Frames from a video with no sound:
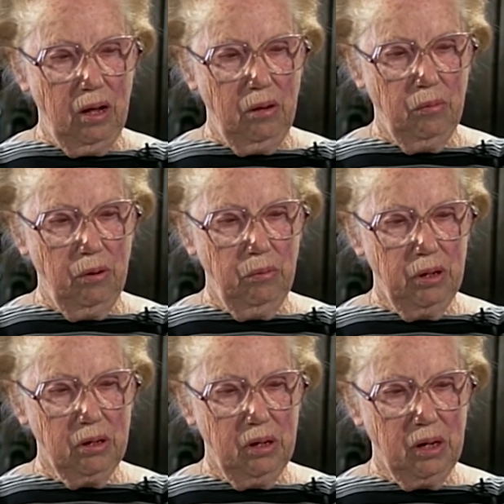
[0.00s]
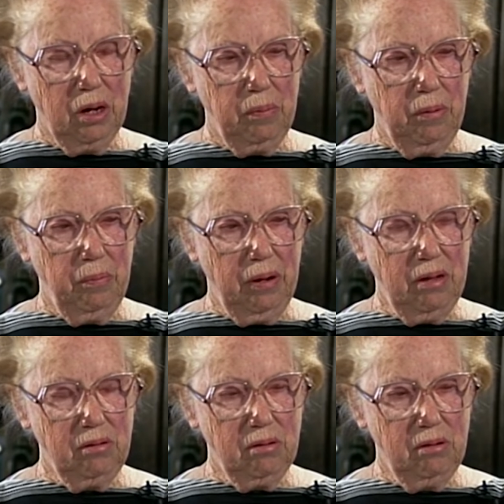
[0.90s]
worked at a couple of
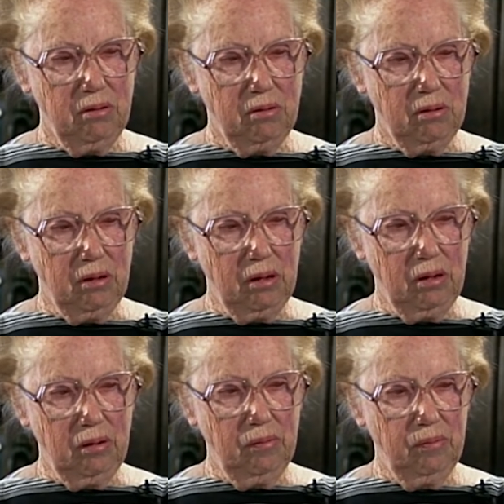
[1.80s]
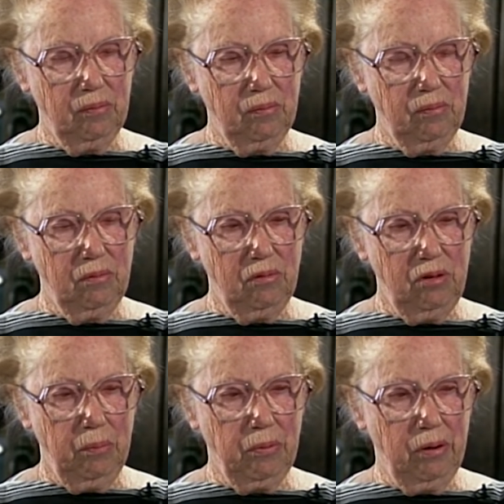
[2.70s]
places
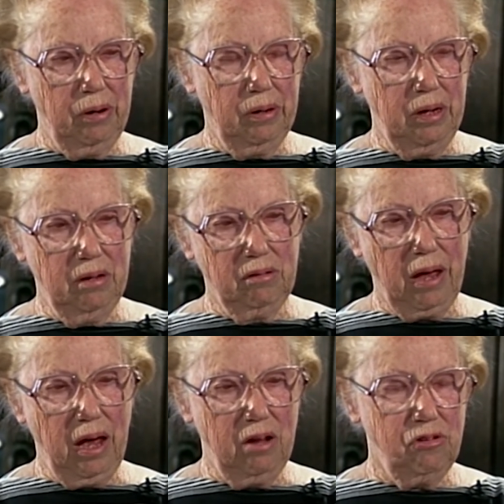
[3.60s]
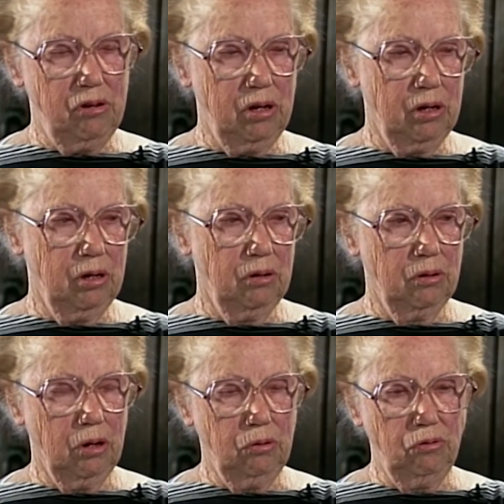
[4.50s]
temporarily as cashier
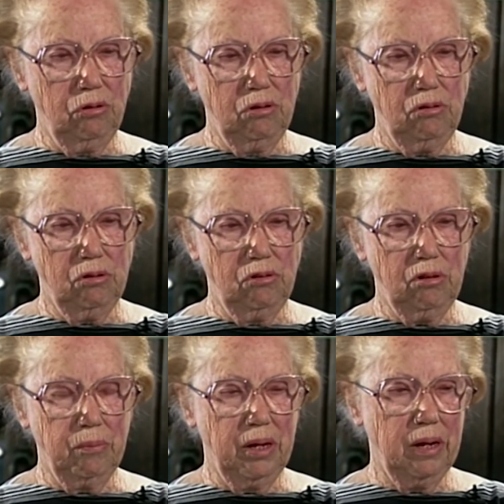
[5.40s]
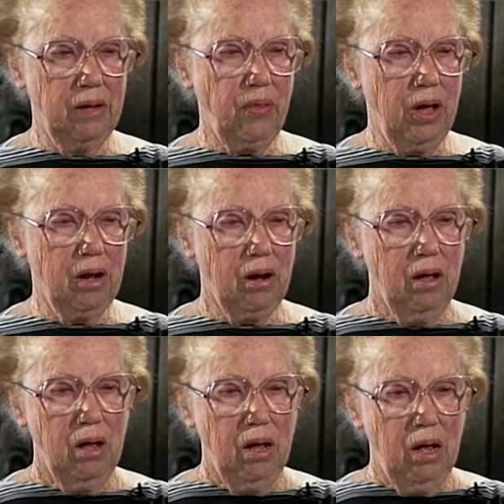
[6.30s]
or hostess or something like that.
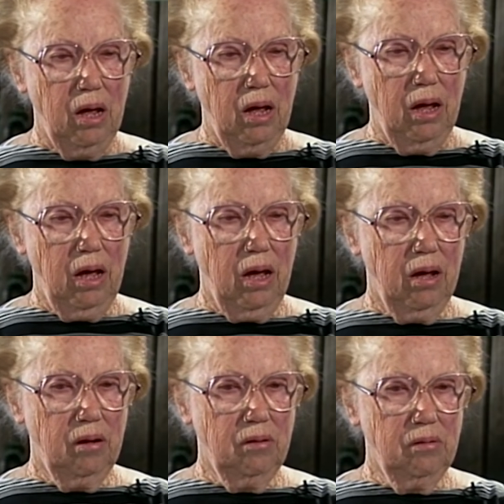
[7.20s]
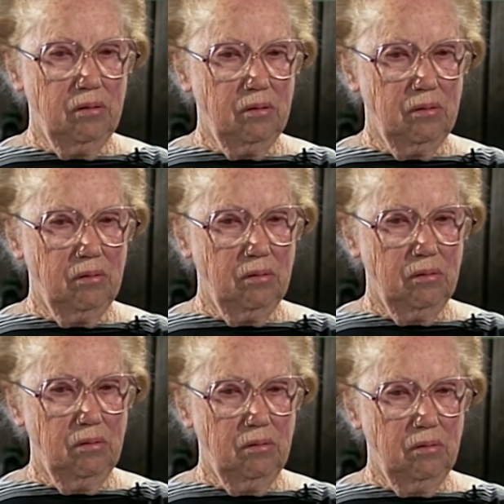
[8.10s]
And
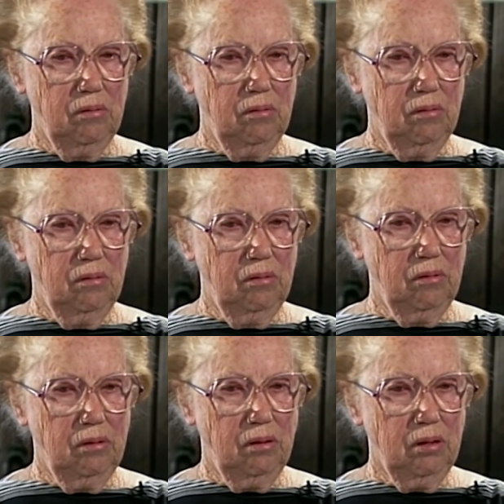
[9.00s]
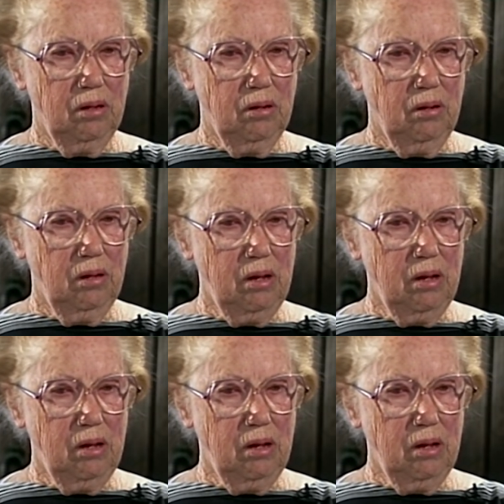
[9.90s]
then